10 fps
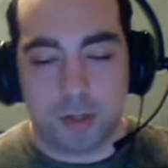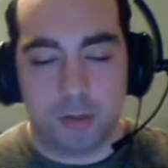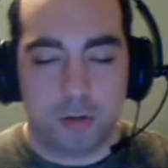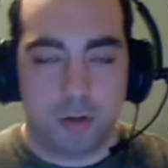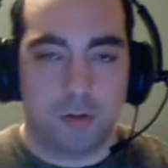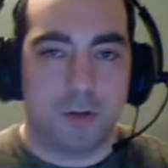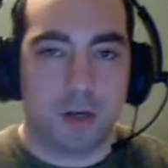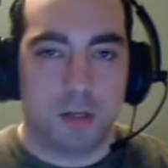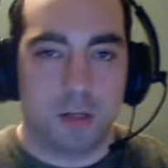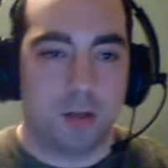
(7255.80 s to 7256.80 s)
can find
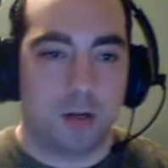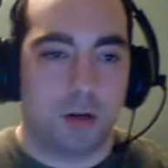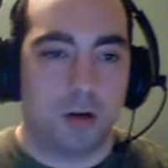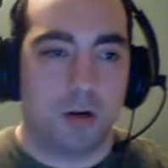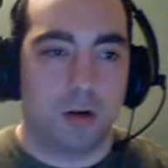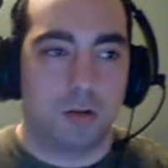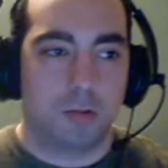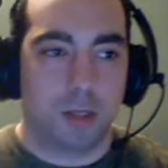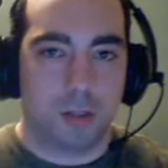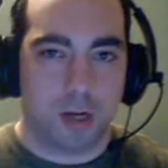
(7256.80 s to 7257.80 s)
it. They
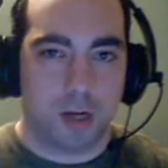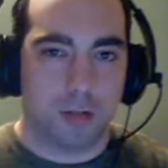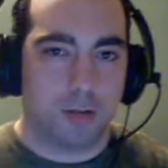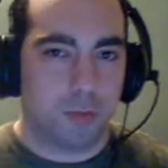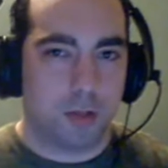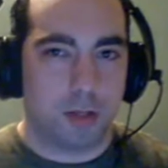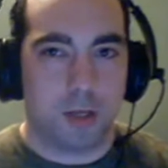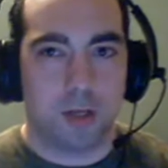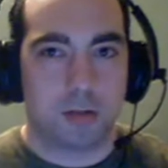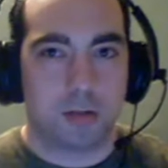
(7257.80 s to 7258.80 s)
just got done with a
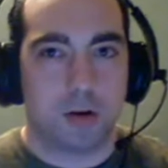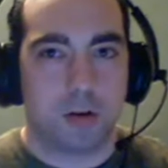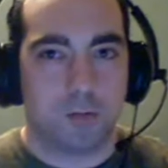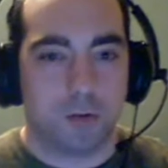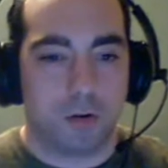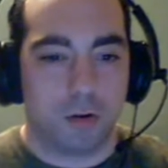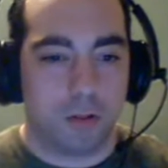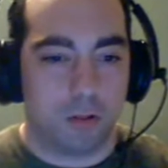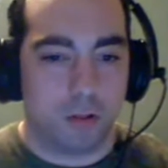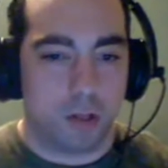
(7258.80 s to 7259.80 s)
Kickstarter for
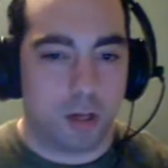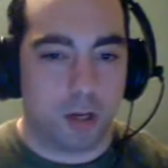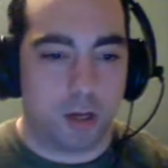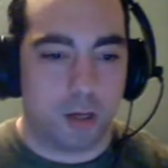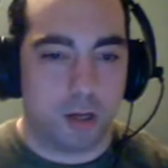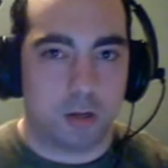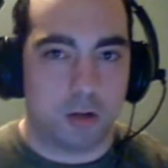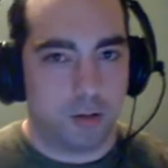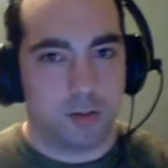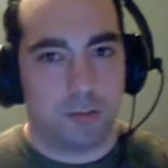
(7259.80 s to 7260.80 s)
an
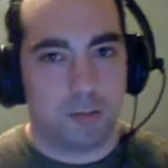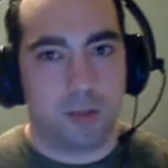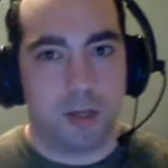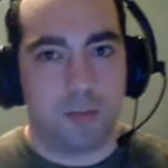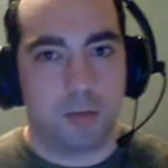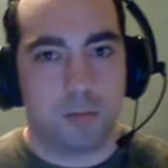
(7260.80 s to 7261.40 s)
occultism themed book,